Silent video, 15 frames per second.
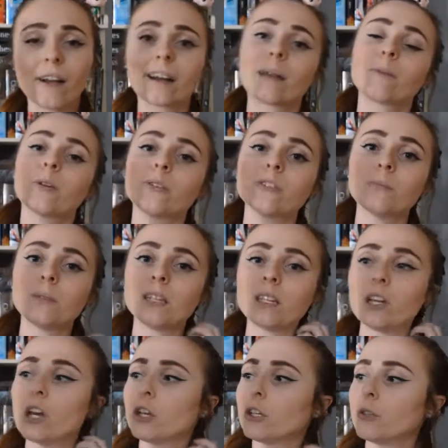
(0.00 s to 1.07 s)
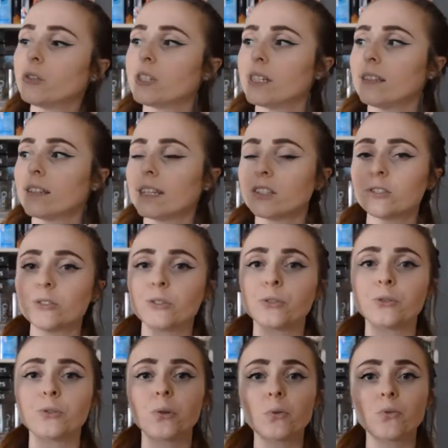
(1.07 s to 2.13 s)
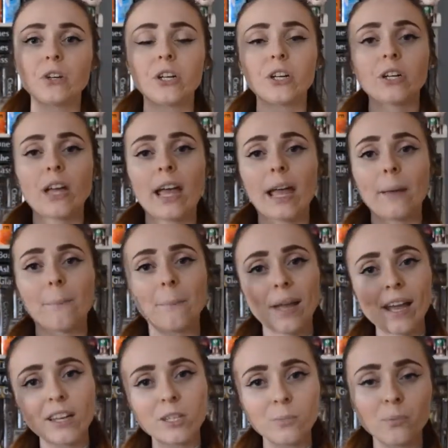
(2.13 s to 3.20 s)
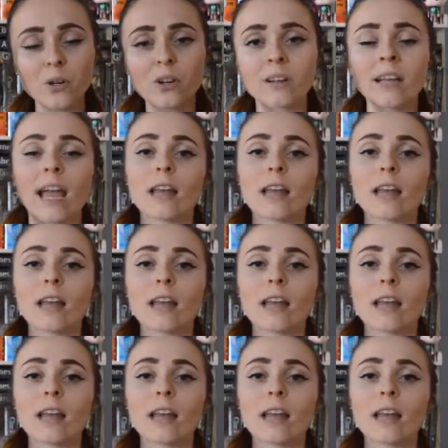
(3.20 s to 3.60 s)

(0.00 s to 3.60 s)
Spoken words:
and I'm going to be using this to read a banned book